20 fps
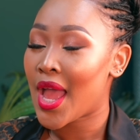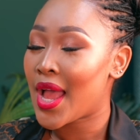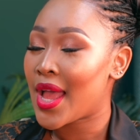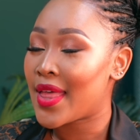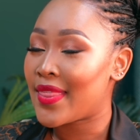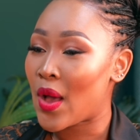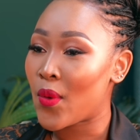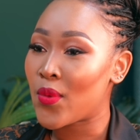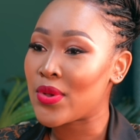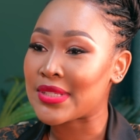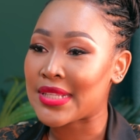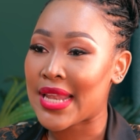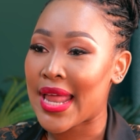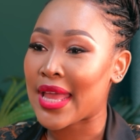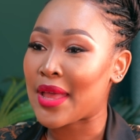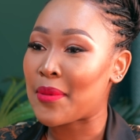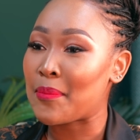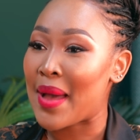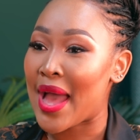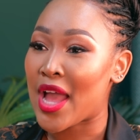that was
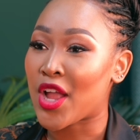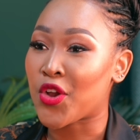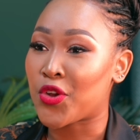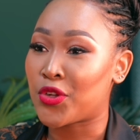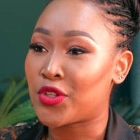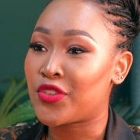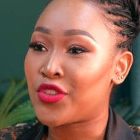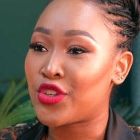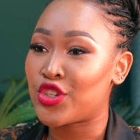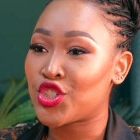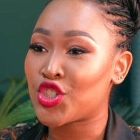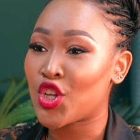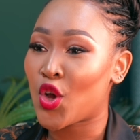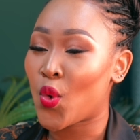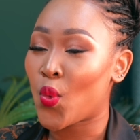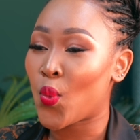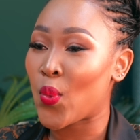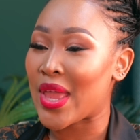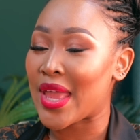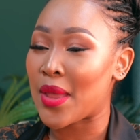like my girl on the show.
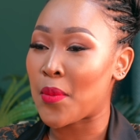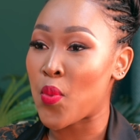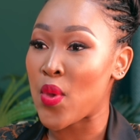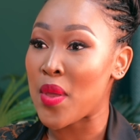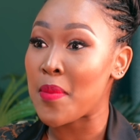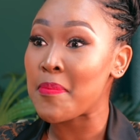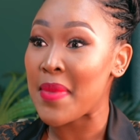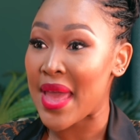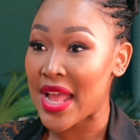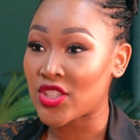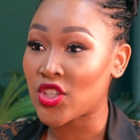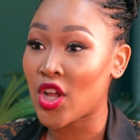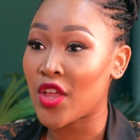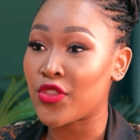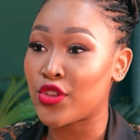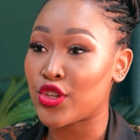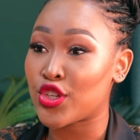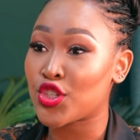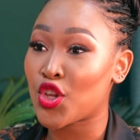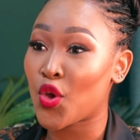We met on
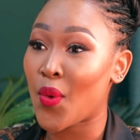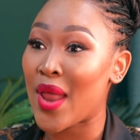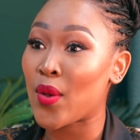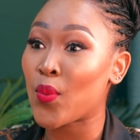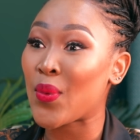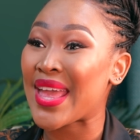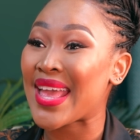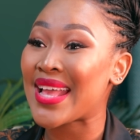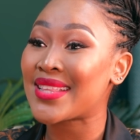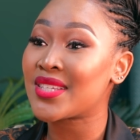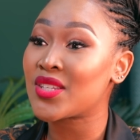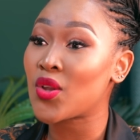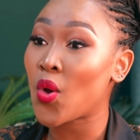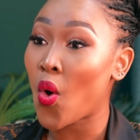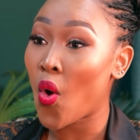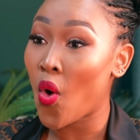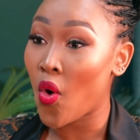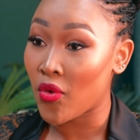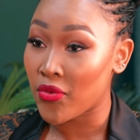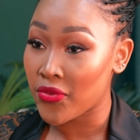the show and we hit it
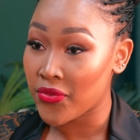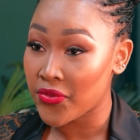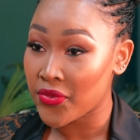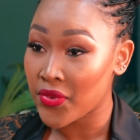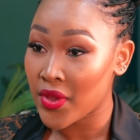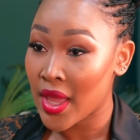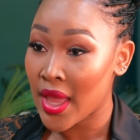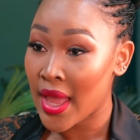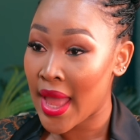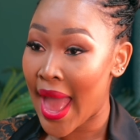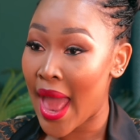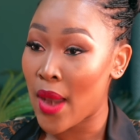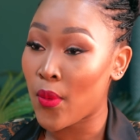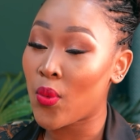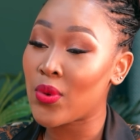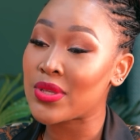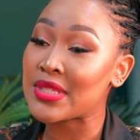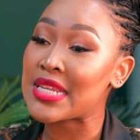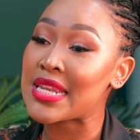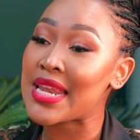off. And
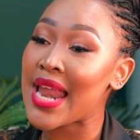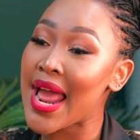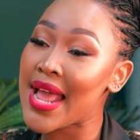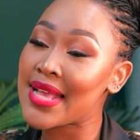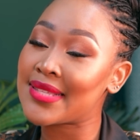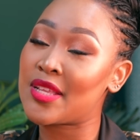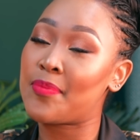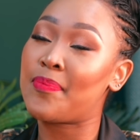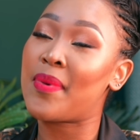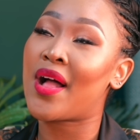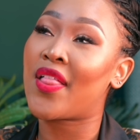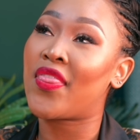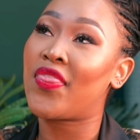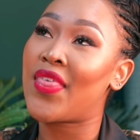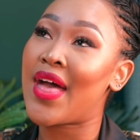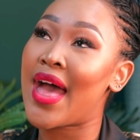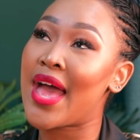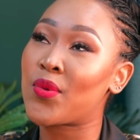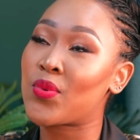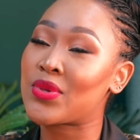what was nice about
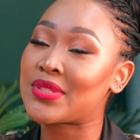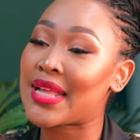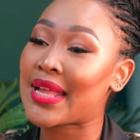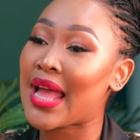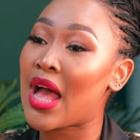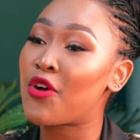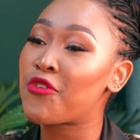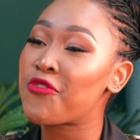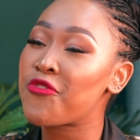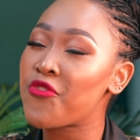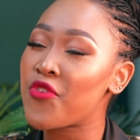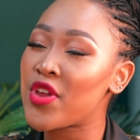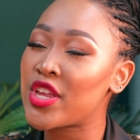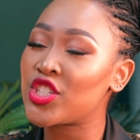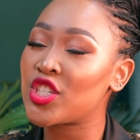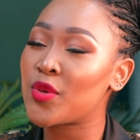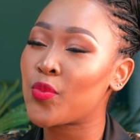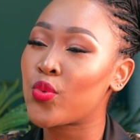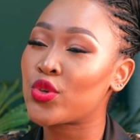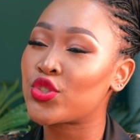that was like our
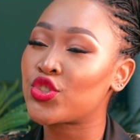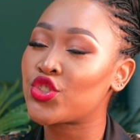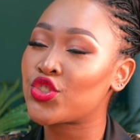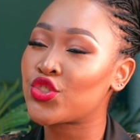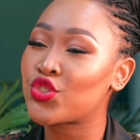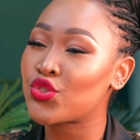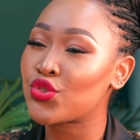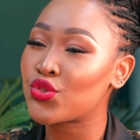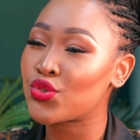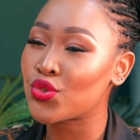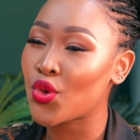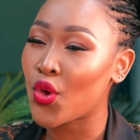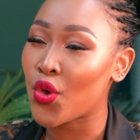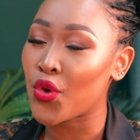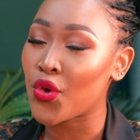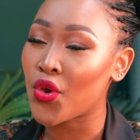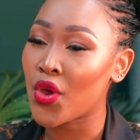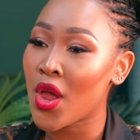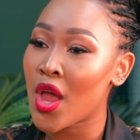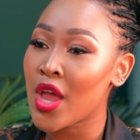friendship was just
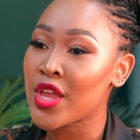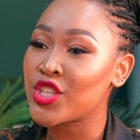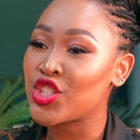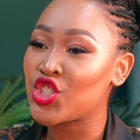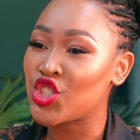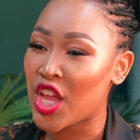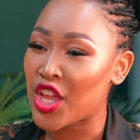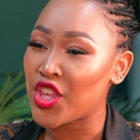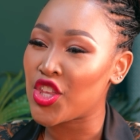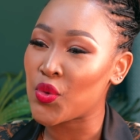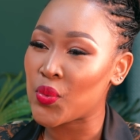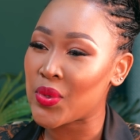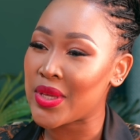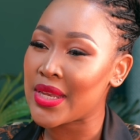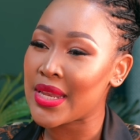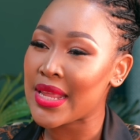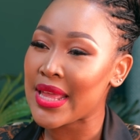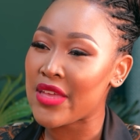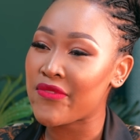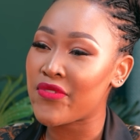so
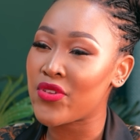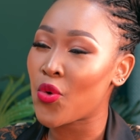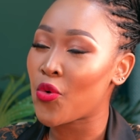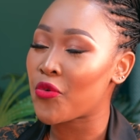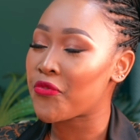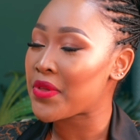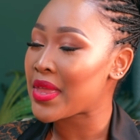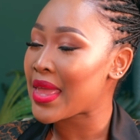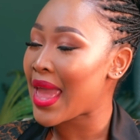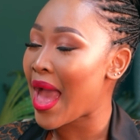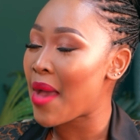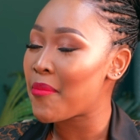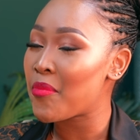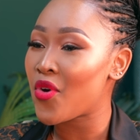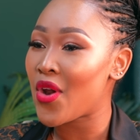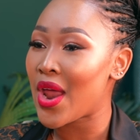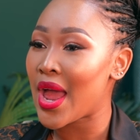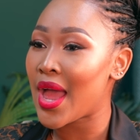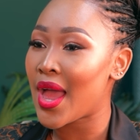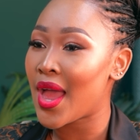genuine, even off
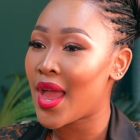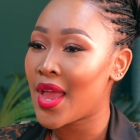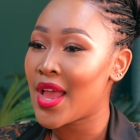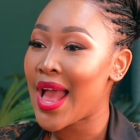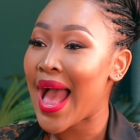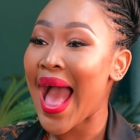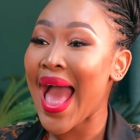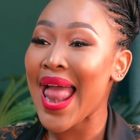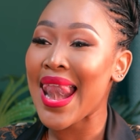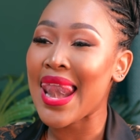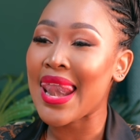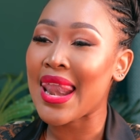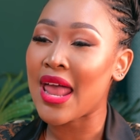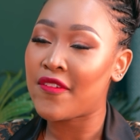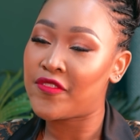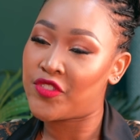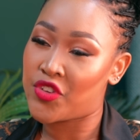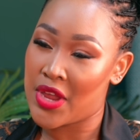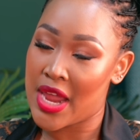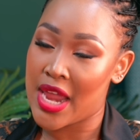camera. I
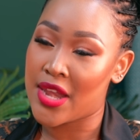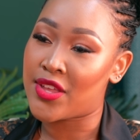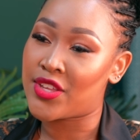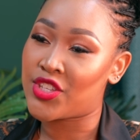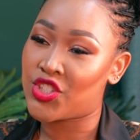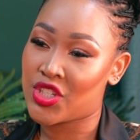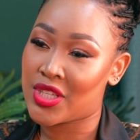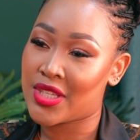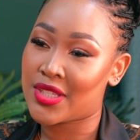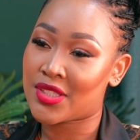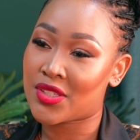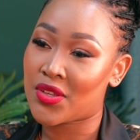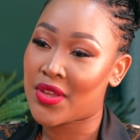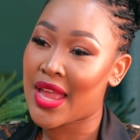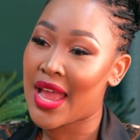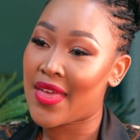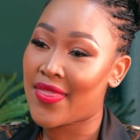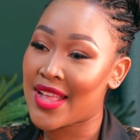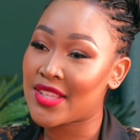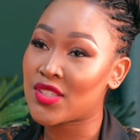loved her energy. So
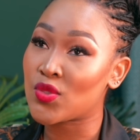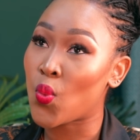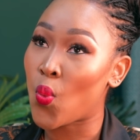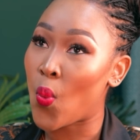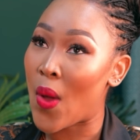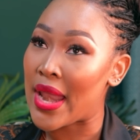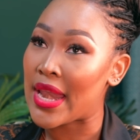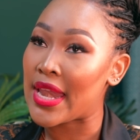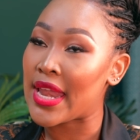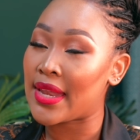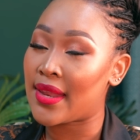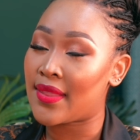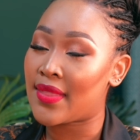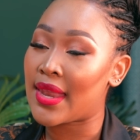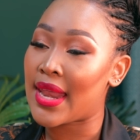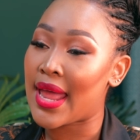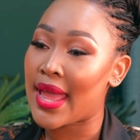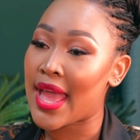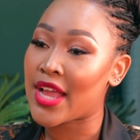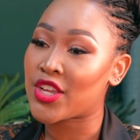yeah, that's one lady
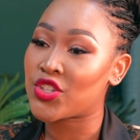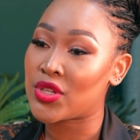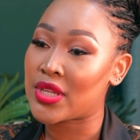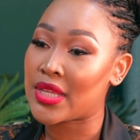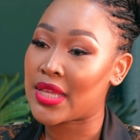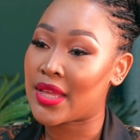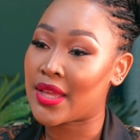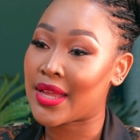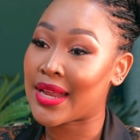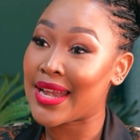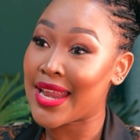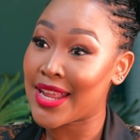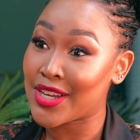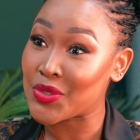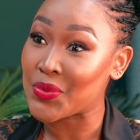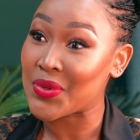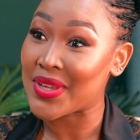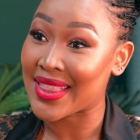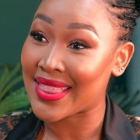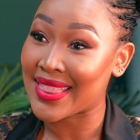that I actually
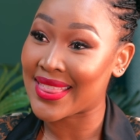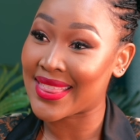clicked with.